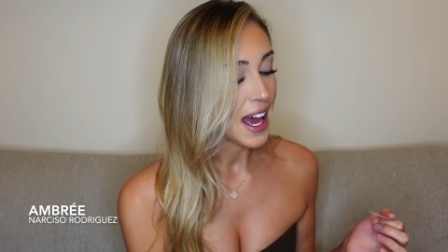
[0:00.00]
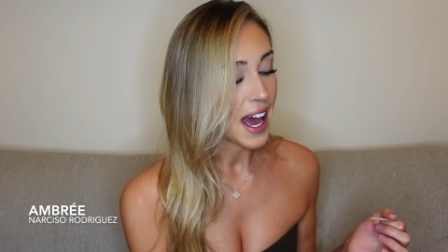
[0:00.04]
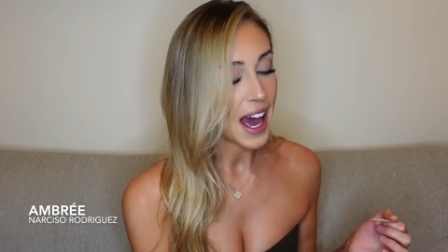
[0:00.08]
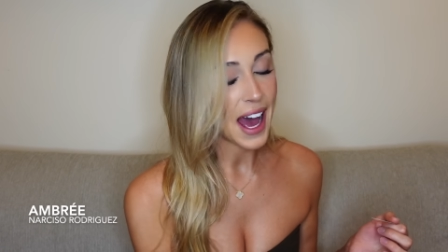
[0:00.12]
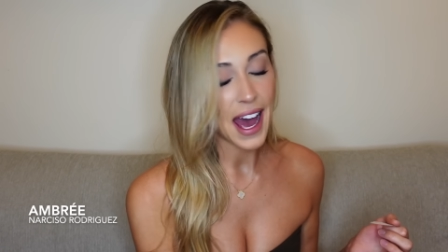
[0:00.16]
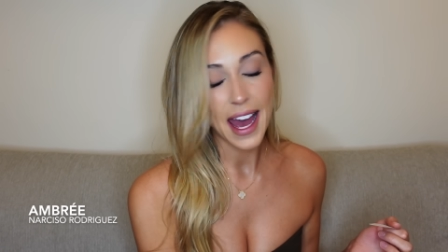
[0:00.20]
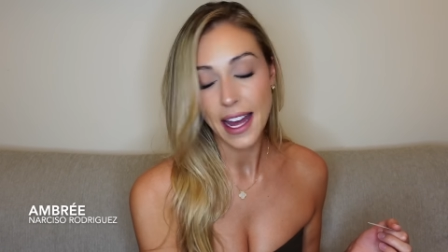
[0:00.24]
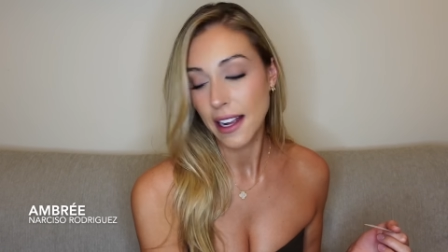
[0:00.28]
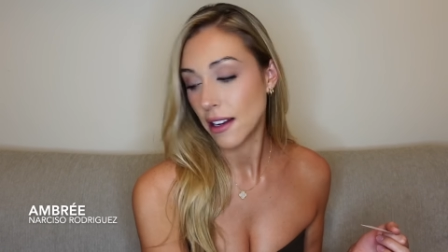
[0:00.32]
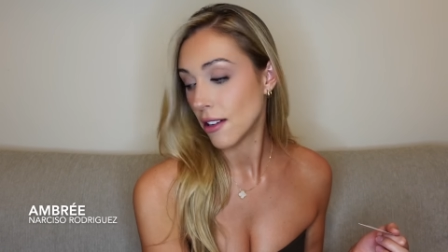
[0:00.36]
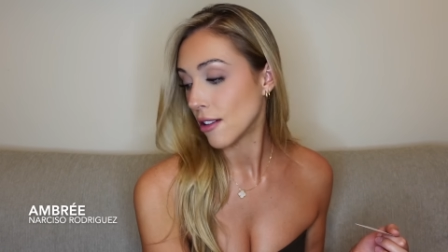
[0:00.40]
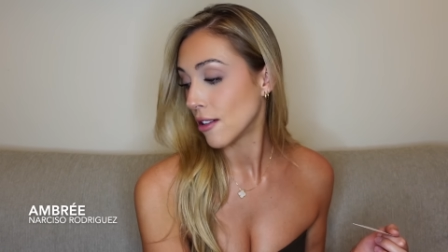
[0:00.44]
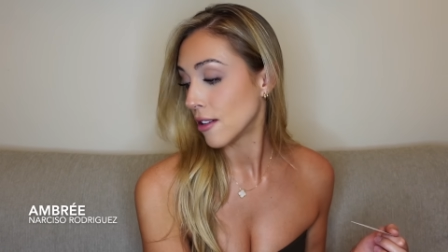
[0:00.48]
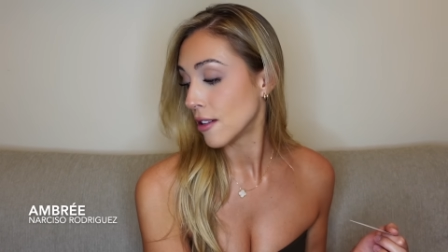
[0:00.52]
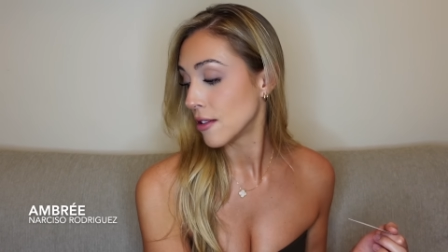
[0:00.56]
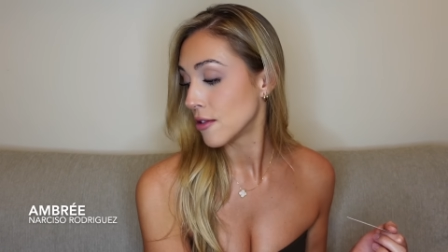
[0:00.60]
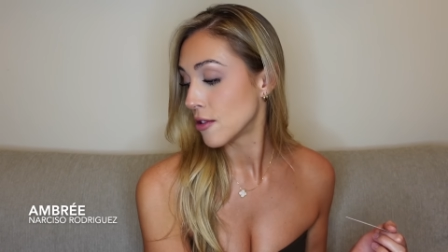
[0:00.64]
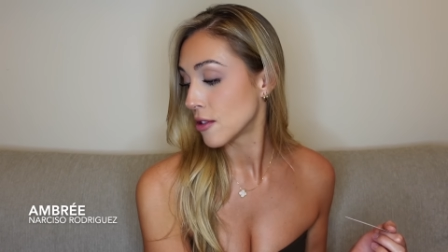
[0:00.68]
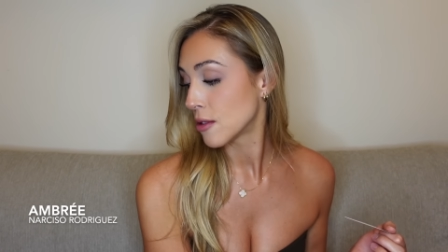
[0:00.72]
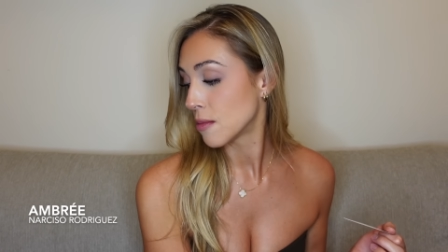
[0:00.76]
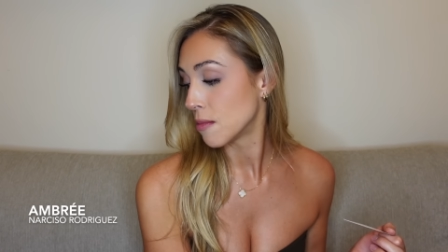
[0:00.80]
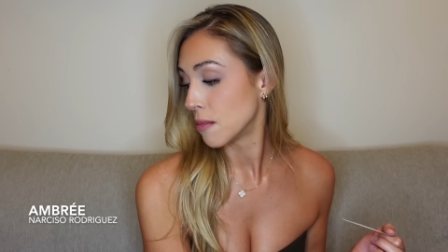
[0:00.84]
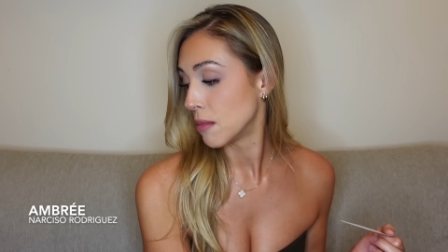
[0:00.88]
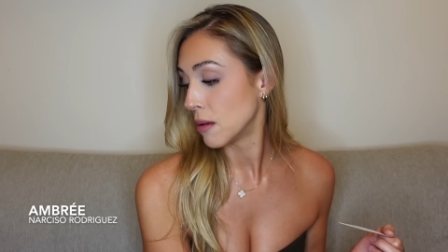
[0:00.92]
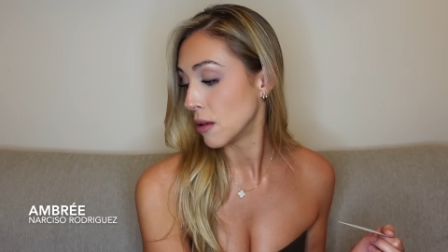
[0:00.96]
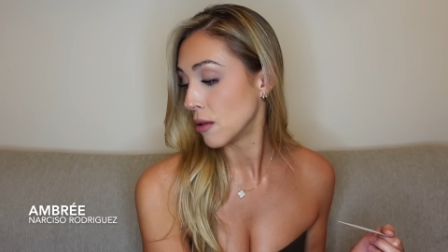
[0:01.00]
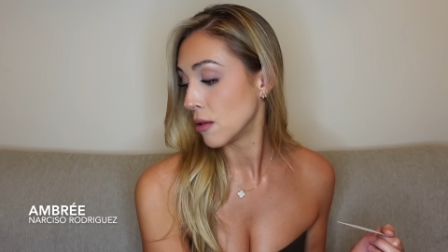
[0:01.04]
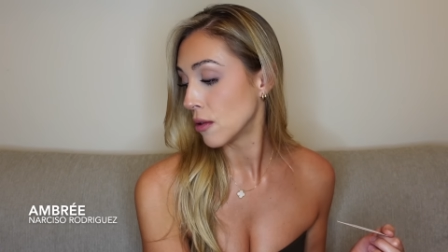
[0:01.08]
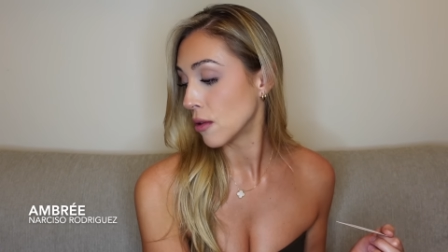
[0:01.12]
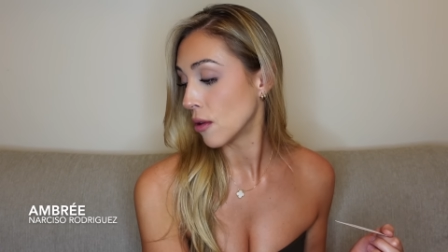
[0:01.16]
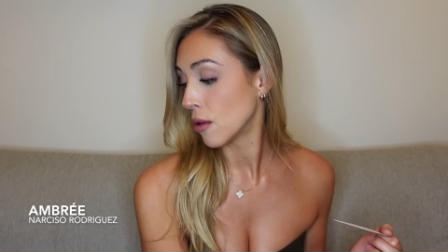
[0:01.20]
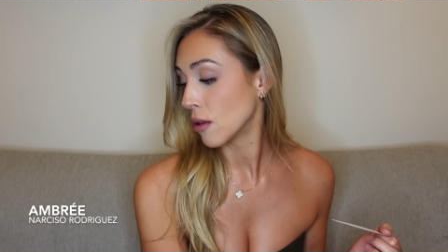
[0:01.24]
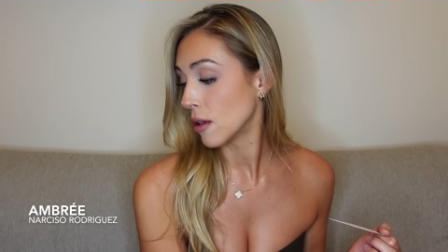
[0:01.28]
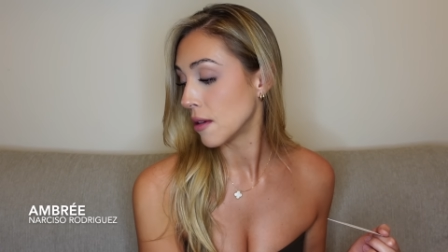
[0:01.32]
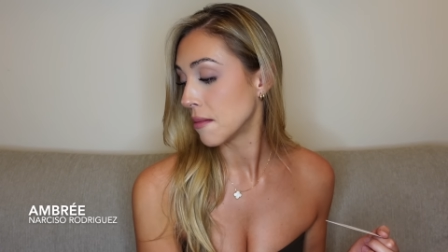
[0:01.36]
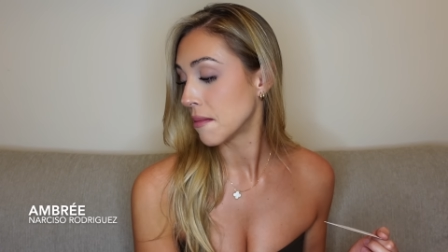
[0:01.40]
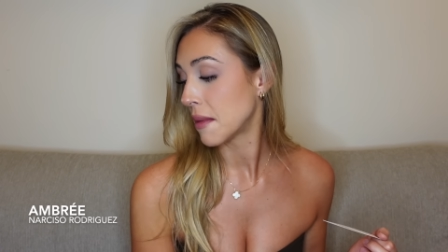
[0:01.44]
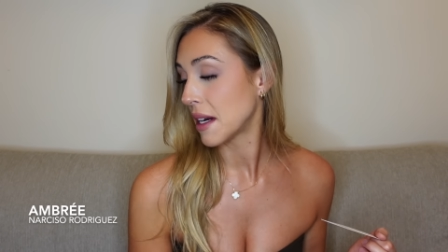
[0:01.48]
And oh, I just blew
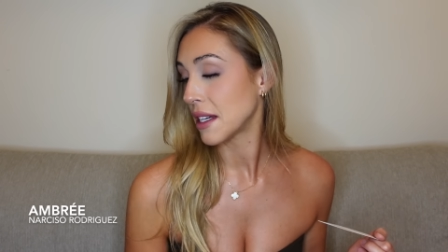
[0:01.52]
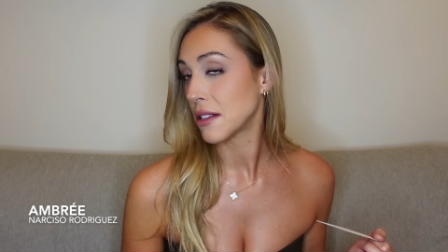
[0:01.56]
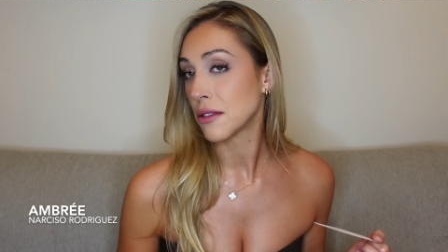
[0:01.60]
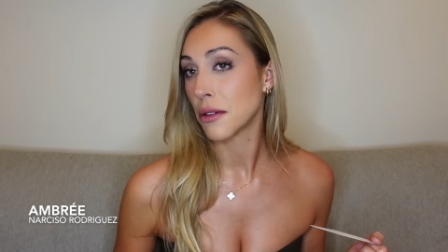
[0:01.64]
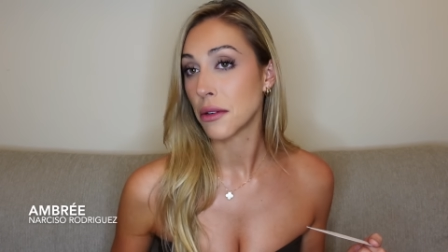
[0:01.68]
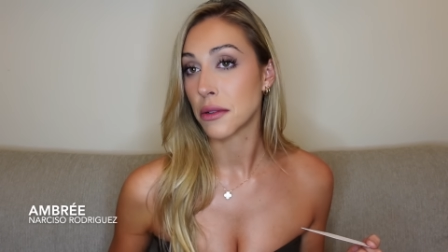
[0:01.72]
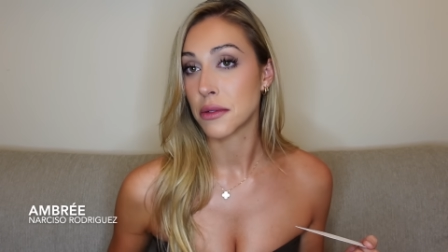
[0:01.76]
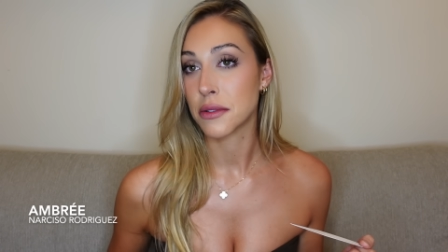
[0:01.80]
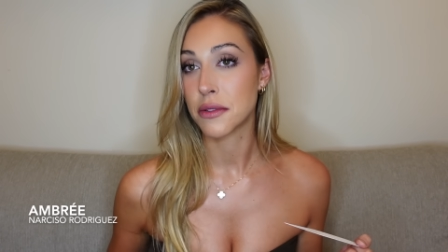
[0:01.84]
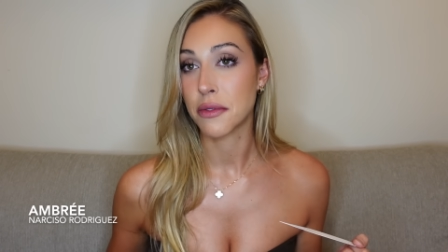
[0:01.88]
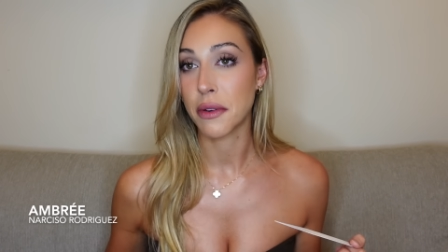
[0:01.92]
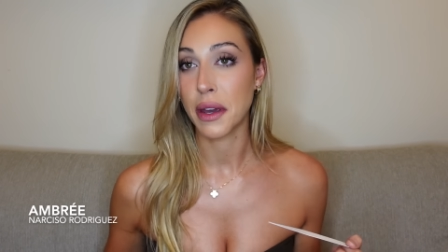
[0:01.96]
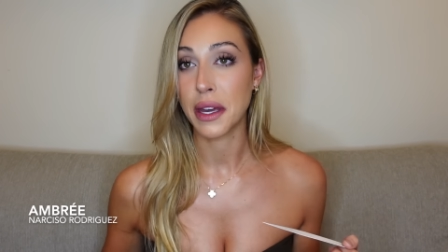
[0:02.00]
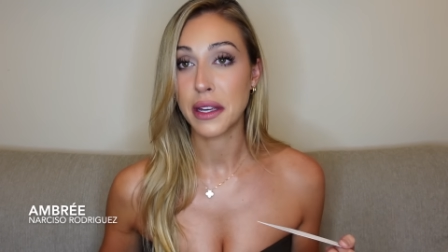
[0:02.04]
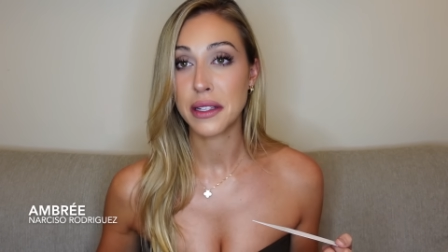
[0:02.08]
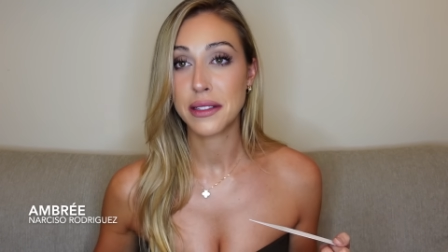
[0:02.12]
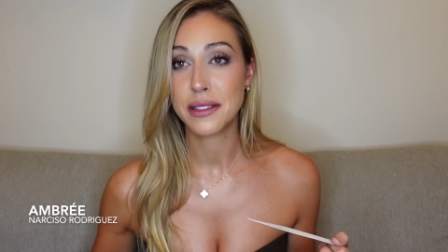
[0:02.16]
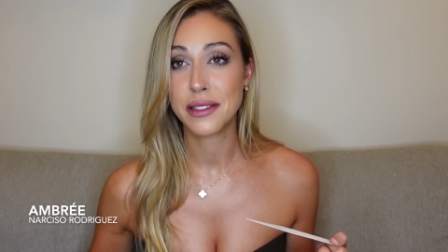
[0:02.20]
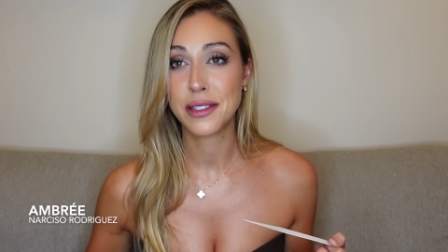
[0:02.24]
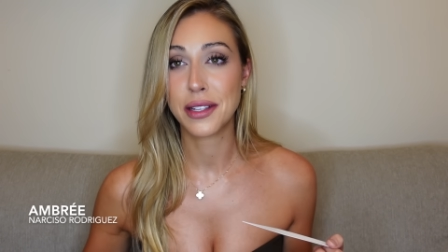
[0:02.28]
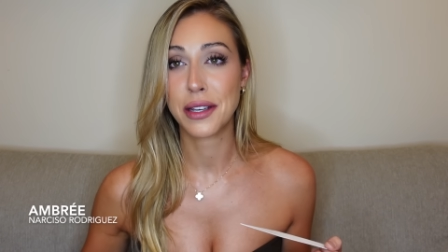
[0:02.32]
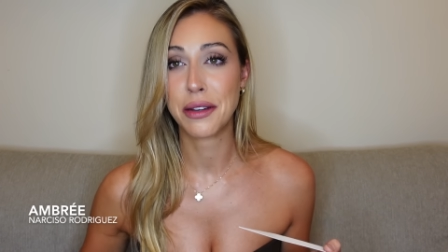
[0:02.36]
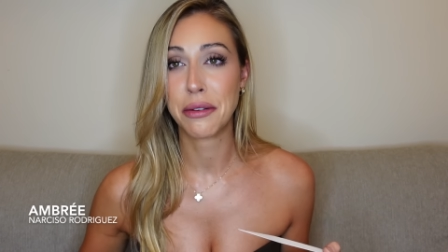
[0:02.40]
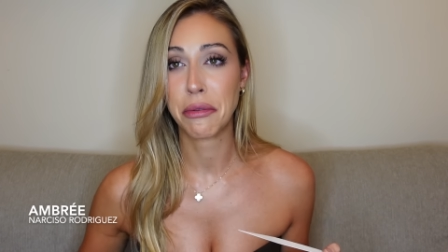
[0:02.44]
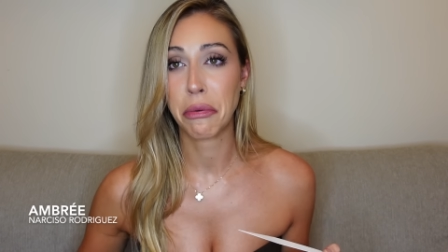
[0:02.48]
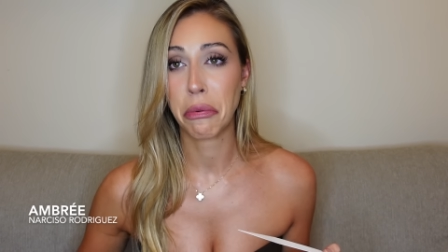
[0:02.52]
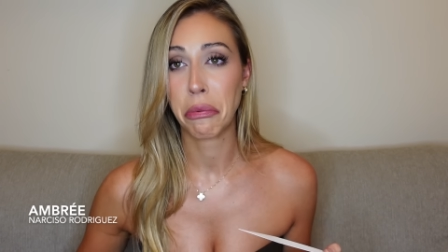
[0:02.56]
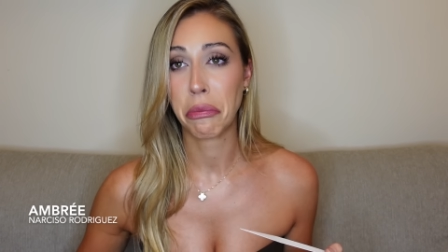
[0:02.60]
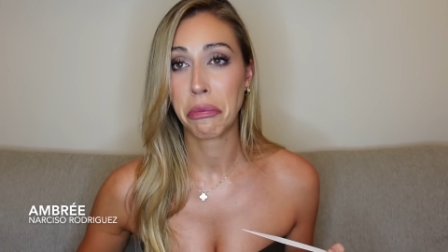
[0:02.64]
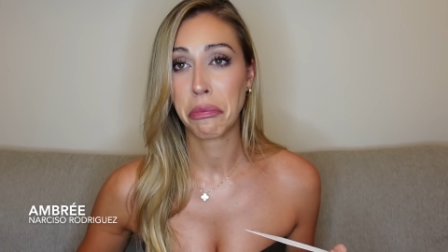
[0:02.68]
all in my dog's face.